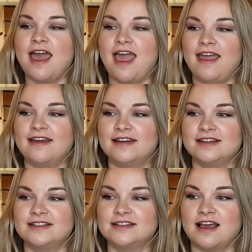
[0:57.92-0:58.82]

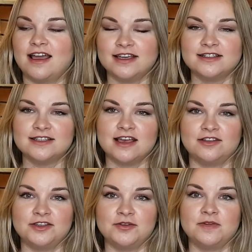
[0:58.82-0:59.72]
and I can
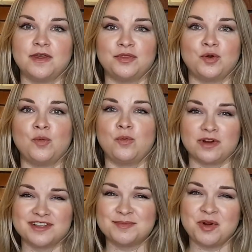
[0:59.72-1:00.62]
tell you that the
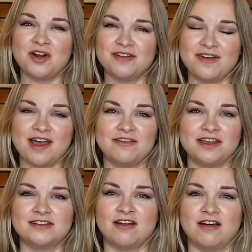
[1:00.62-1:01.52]
worst part of having
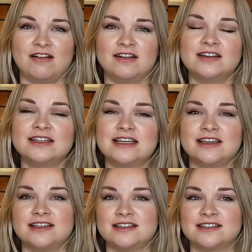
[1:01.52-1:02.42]
a dog
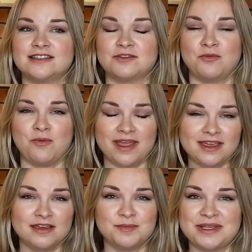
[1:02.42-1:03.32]
is
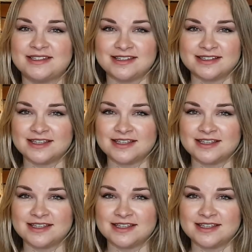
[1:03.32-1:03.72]
waking up at 6